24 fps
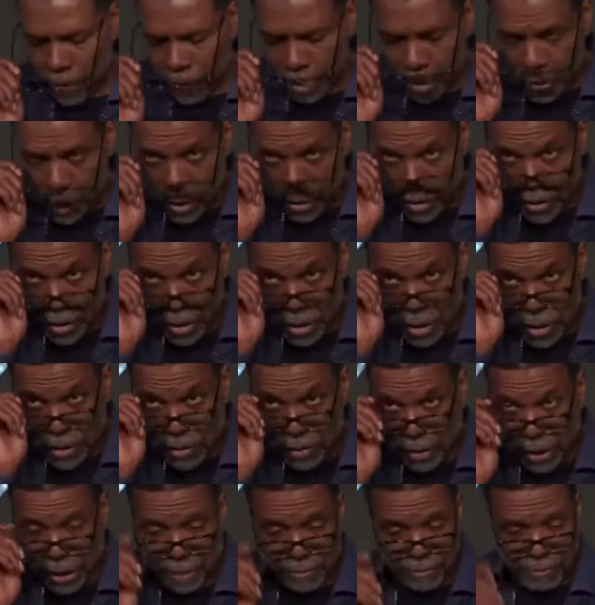Listen to
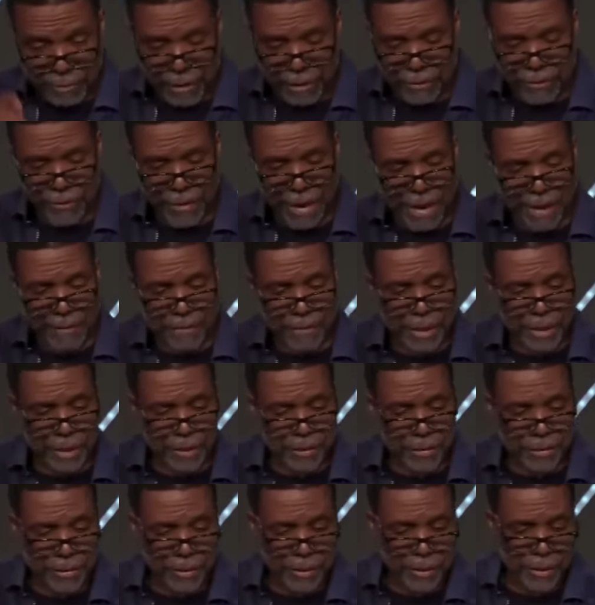this. I got about 5
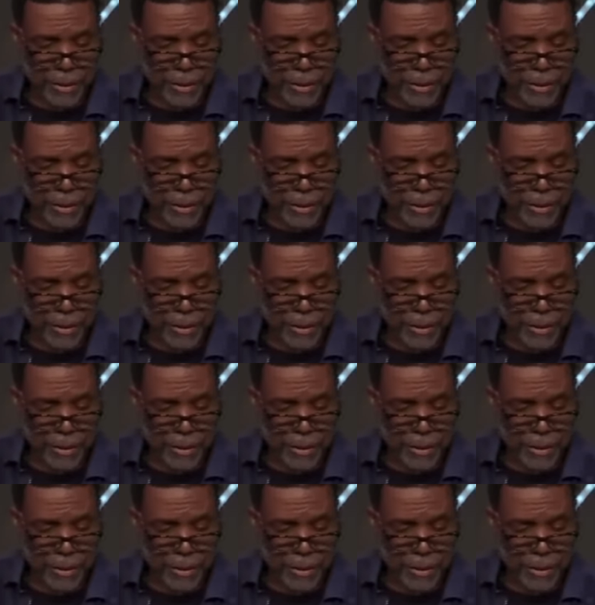minutes.